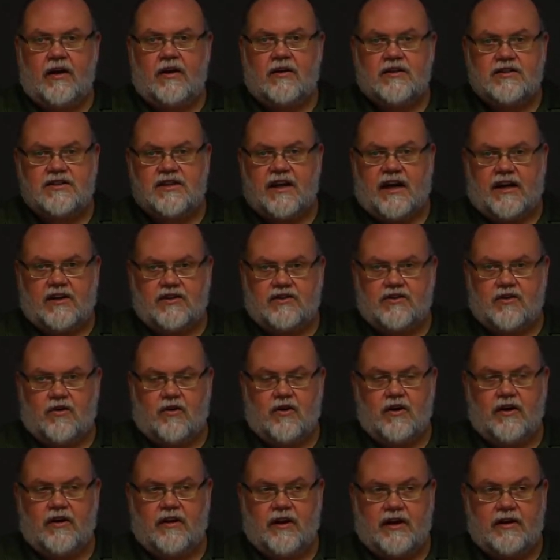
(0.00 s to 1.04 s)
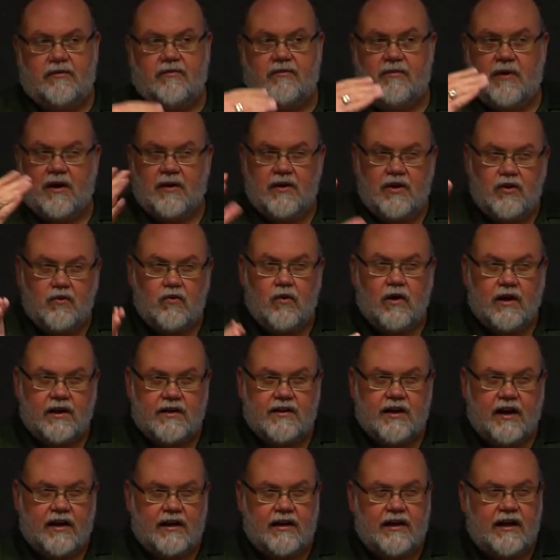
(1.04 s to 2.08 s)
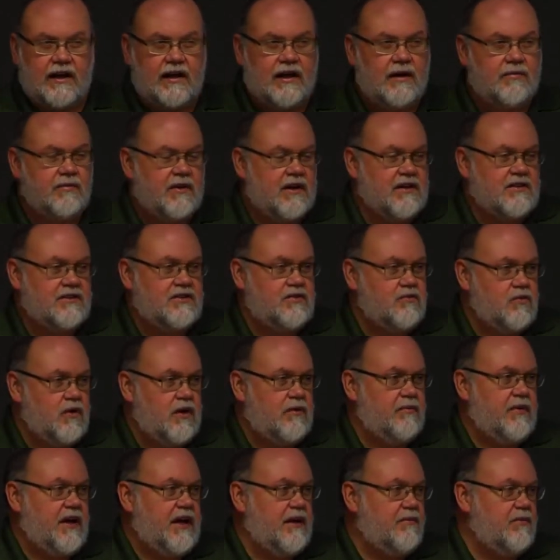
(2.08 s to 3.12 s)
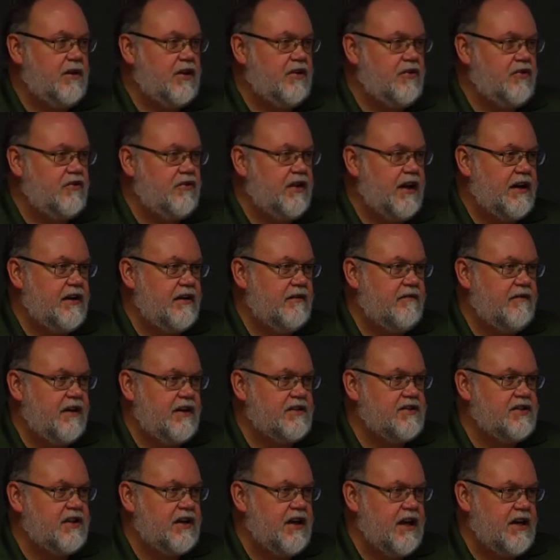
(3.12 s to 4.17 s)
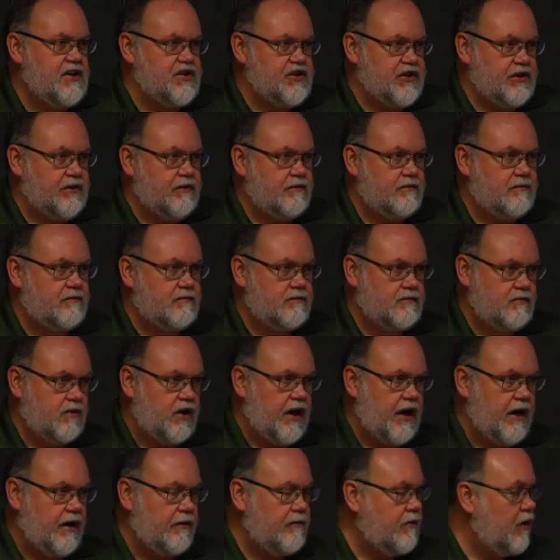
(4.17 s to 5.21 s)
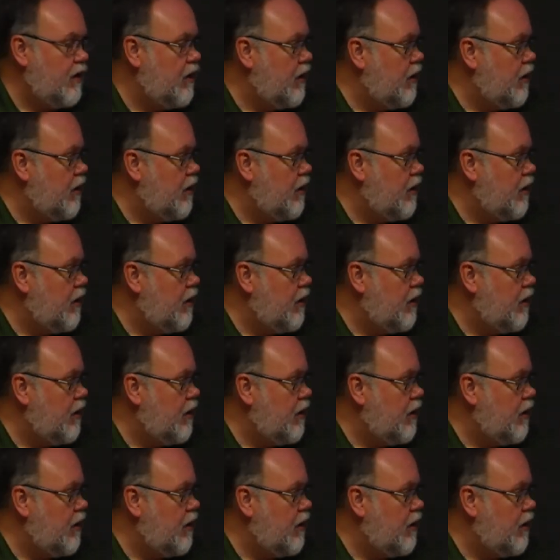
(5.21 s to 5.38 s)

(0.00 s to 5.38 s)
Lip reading: statutorily, but you want to tighten that up because you want to be able to do that investigation, okay?